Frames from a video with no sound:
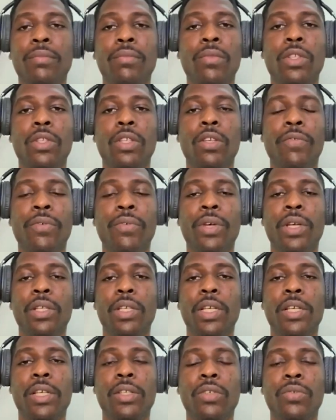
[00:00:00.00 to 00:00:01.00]
different
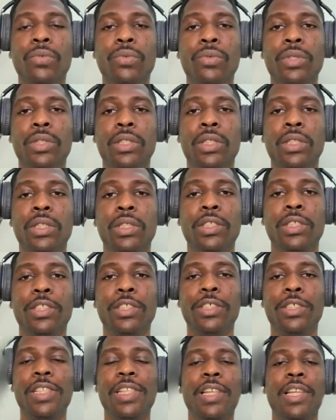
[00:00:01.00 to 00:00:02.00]
kind of reasons in
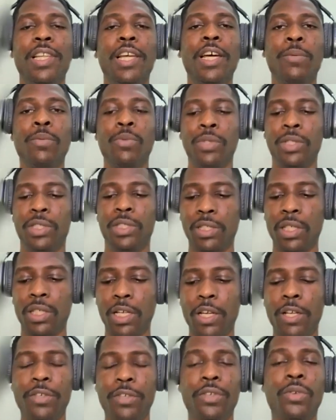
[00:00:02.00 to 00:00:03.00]
lab, which
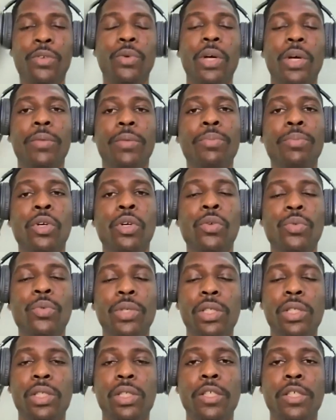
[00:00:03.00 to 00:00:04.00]
I'm not
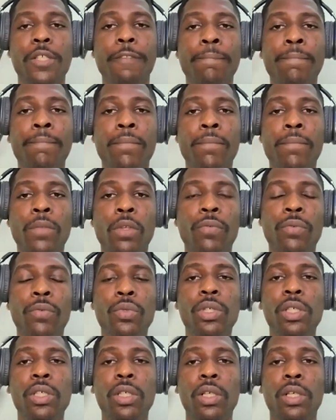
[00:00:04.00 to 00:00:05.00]
really
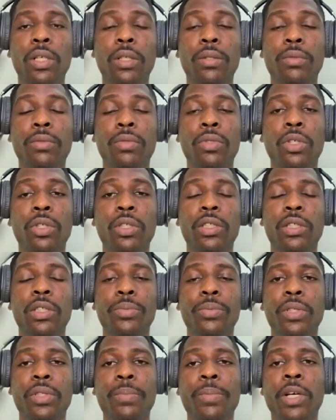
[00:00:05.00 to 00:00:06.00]
fully knowledgeable
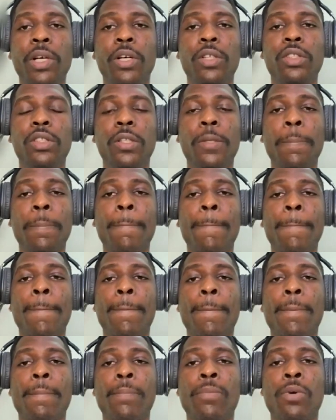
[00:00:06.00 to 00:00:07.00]
about.
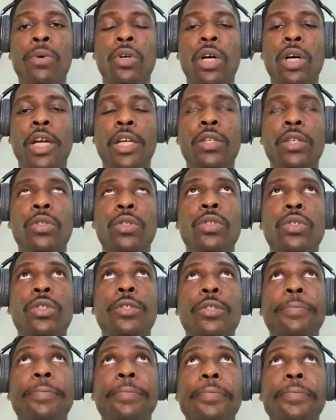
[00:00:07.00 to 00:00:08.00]
But I know
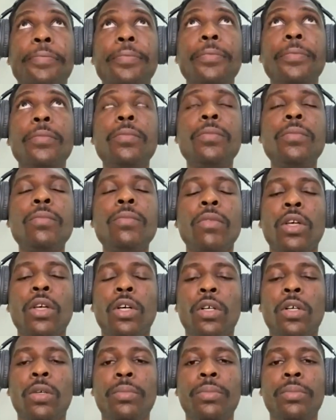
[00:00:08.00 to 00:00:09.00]

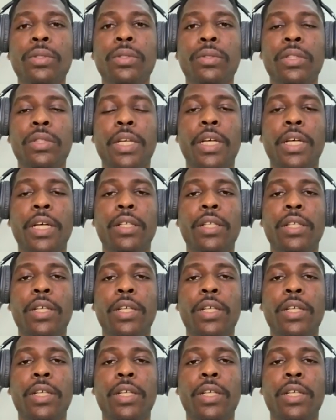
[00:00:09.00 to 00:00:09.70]
there